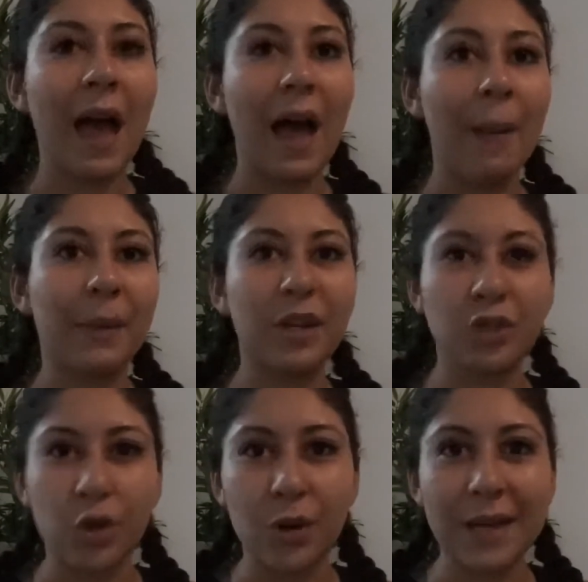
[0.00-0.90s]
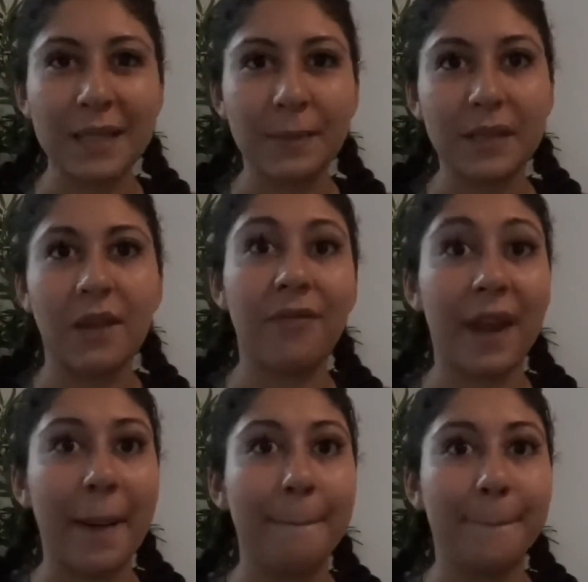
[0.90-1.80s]
I'm gonna show you guys some stuff that
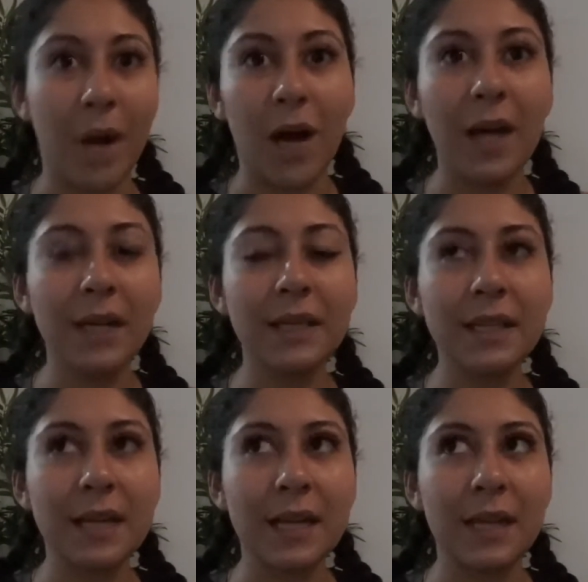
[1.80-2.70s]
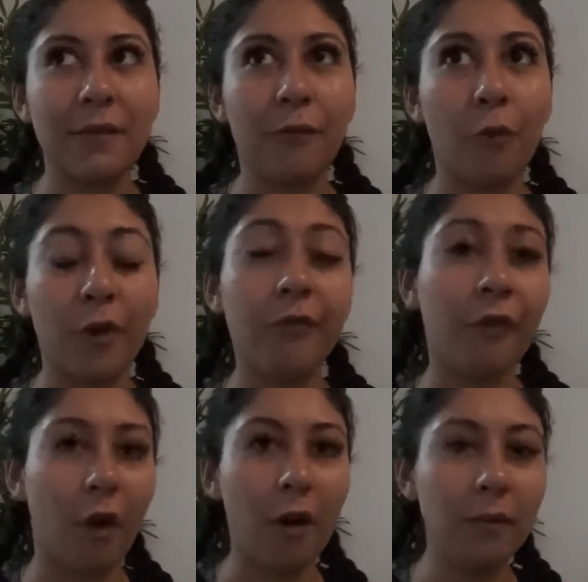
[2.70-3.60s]
I bought for
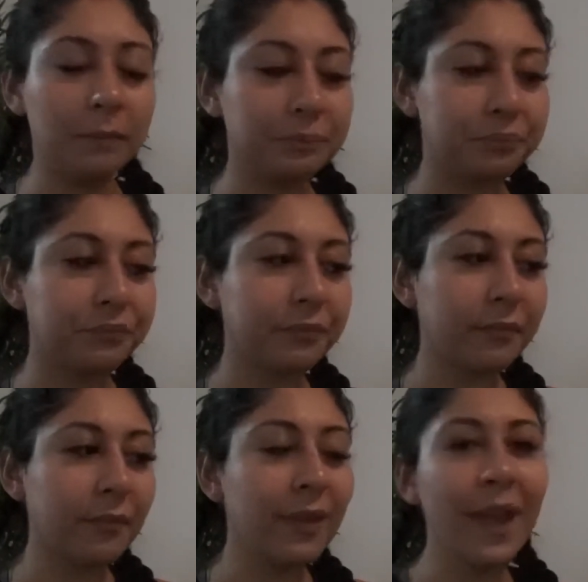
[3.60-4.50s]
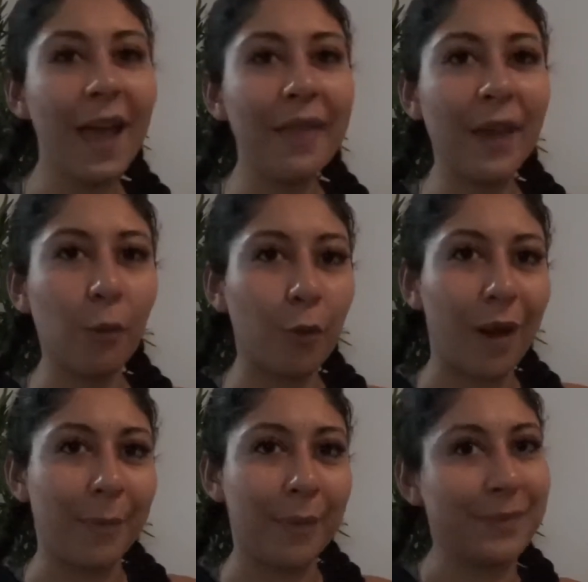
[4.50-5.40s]
fall, and then we'll
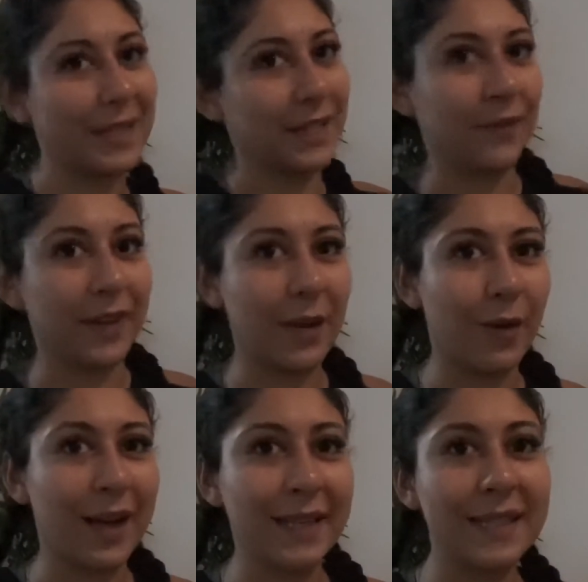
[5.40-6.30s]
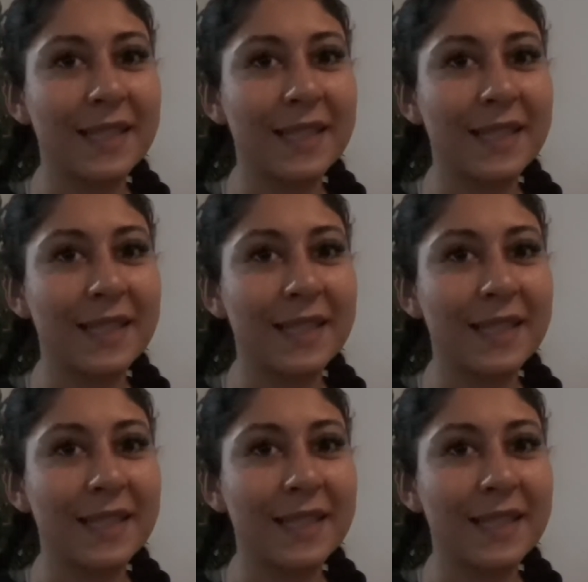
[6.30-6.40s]
wrap up this video, guys.